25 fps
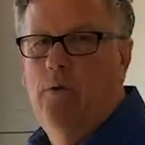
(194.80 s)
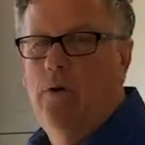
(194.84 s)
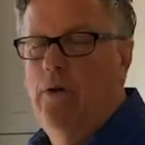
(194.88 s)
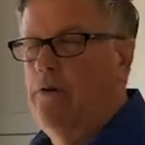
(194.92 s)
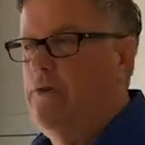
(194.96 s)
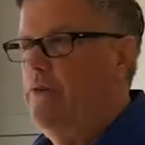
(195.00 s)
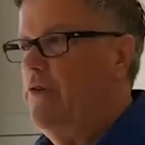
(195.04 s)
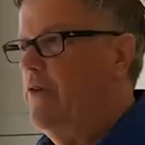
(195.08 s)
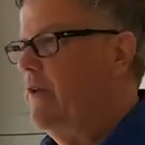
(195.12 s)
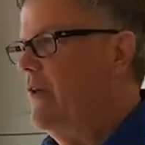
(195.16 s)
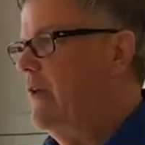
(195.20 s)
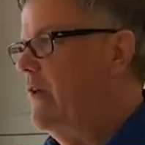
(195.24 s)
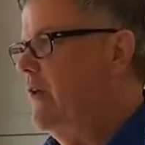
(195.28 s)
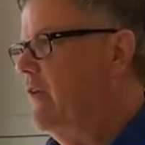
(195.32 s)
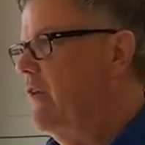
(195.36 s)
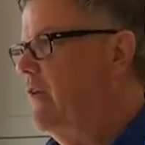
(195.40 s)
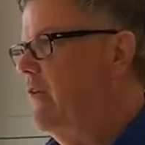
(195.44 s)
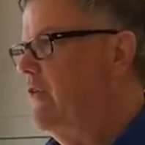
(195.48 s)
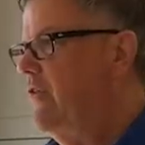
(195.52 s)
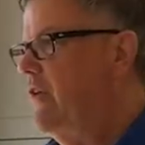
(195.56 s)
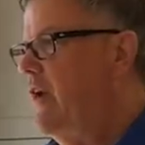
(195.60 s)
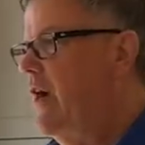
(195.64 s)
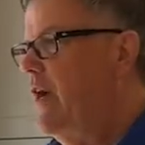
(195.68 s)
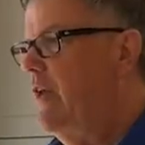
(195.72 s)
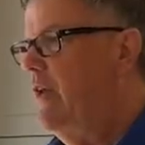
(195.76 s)
sit in the
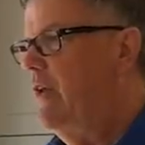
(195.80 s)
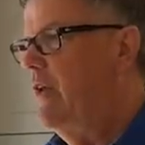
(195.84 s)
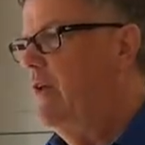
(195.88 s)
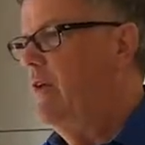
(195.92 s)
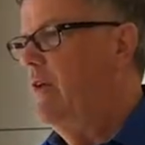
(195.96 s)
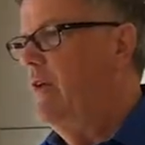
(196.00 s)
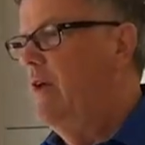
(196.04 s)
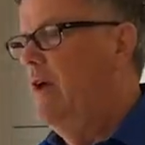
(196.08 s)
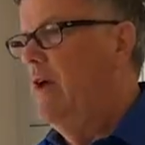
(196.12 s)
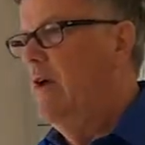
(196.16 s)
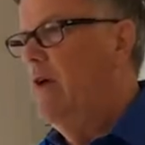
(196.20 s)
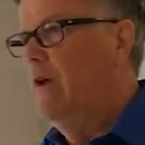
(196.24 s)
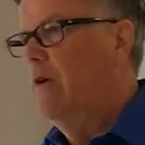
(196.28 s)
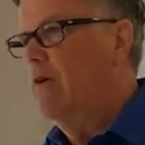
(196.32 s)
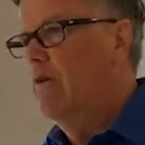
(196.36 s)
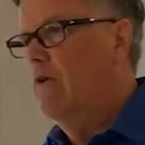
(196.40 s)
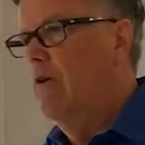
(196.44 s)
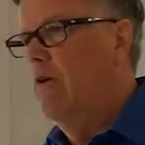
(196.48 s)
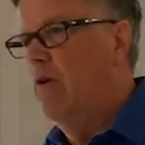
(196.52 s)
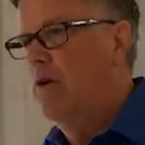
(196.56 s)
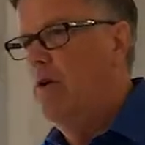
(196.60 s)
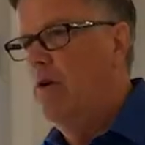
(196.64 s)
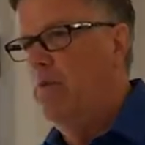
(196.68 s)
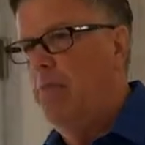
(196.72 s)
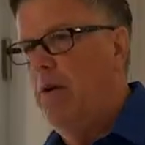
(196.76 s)
sun and grow
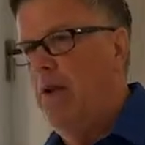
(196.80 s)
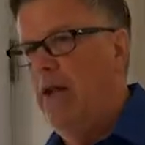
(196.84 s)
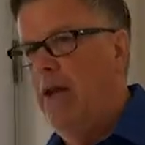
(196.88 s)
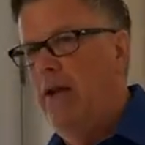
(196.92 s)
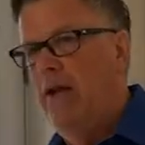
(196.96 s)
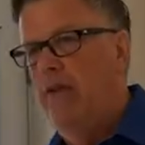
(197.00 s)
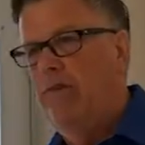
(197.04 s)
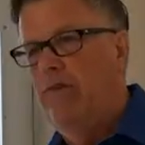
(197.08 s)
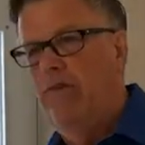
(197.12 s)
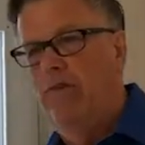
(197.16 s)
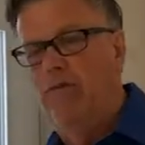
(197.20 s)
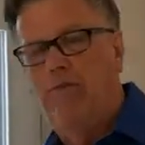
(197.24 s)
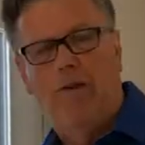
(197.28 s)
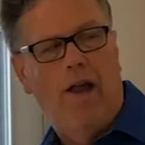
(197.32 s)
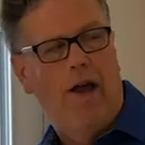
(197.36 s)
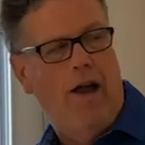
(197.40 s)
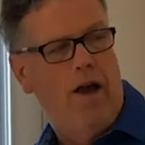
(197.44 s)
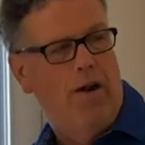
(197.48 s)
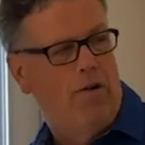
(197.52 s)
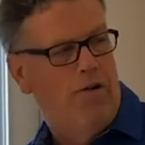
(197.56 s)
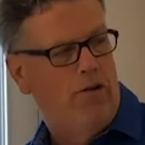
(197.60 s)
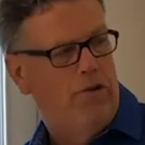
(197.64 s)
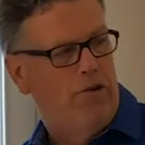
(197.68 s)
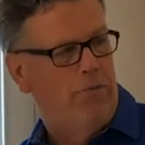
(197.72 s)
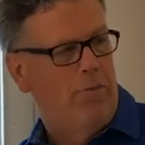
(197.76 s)
your plants and
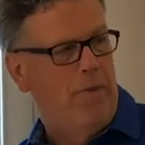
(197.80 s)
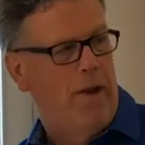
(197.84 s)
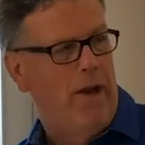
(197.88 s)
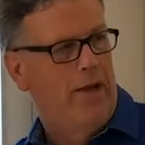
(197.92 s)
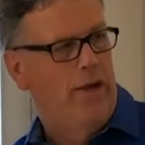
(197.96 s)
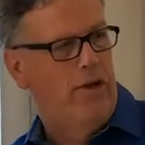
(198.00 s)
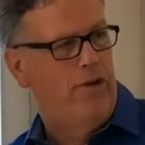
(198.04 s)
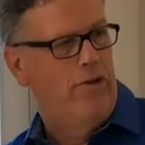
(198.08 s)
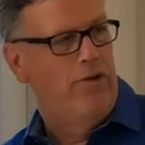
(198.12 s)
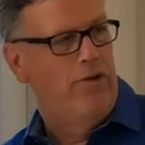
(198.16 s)
flowers and manage